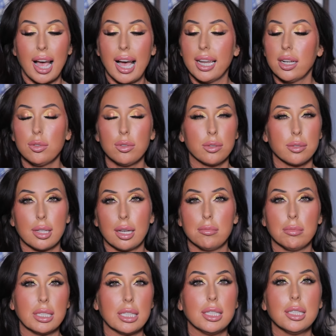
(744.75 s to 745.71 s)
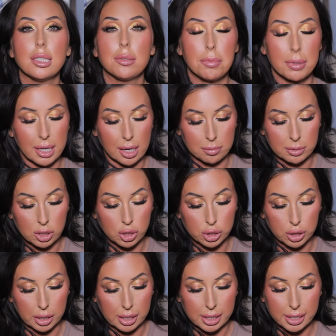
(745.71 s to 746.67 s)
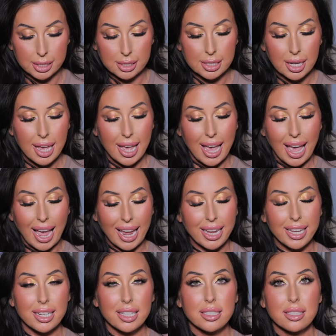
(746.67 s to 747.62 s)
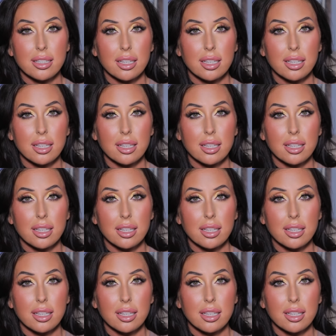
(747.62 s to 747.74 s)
I don't know what that means, but I'm intrigued. And